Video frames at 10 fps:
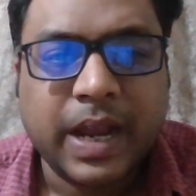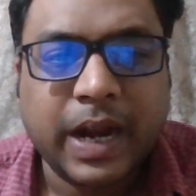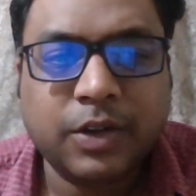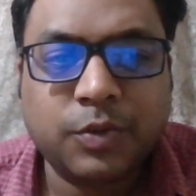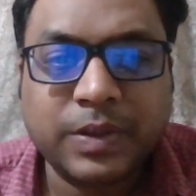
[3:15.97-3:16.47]

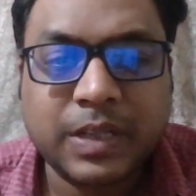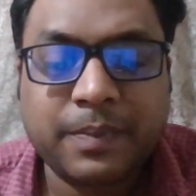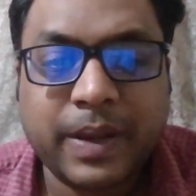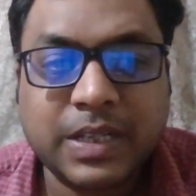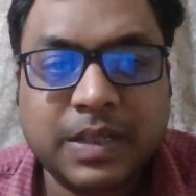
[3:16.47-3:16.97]
and to my
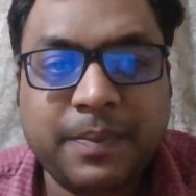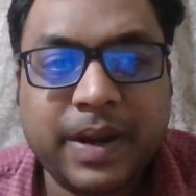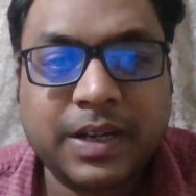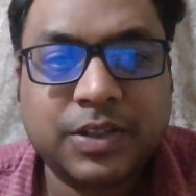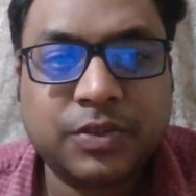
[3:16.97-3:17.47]
surprise, the
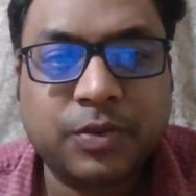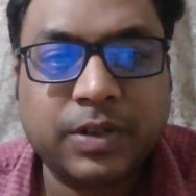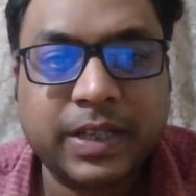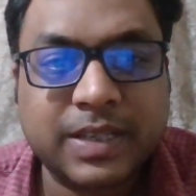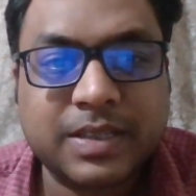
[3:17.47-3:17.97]
parents
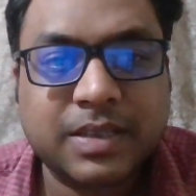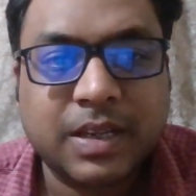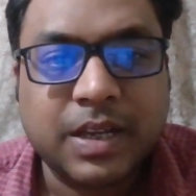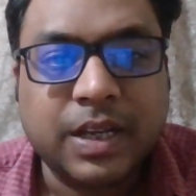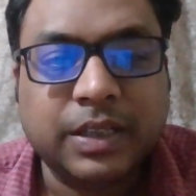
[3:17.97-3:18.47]
told yes,
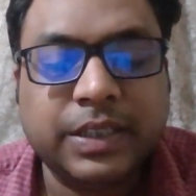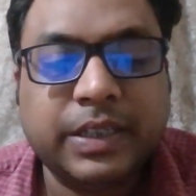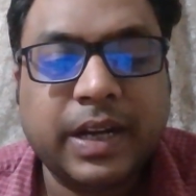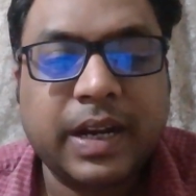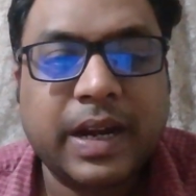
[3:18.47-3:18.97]
the
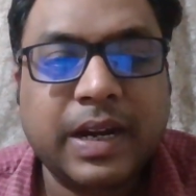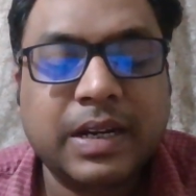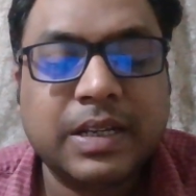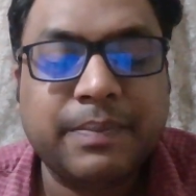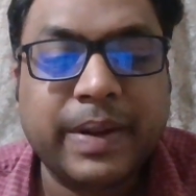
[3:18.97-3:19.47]
girl had
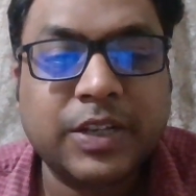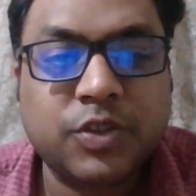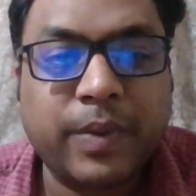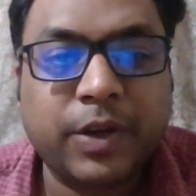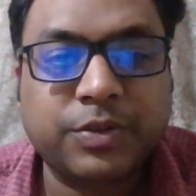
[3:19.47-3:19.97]

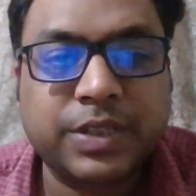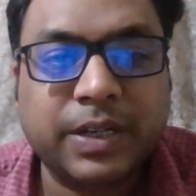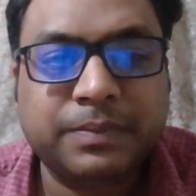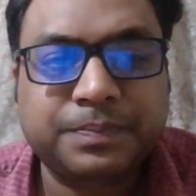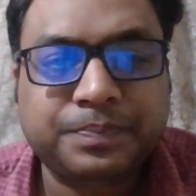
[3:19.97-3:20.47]
meningomyelocele,